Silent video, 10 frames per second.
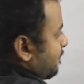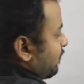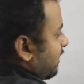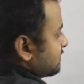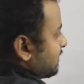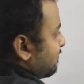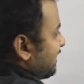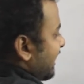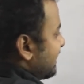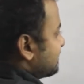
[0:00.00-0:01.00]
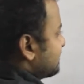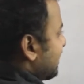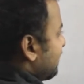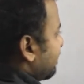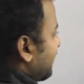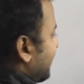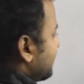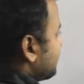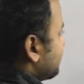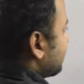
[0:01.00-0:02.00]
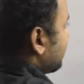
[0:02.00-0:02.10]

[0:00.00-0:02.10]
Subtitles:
For example, HCl plus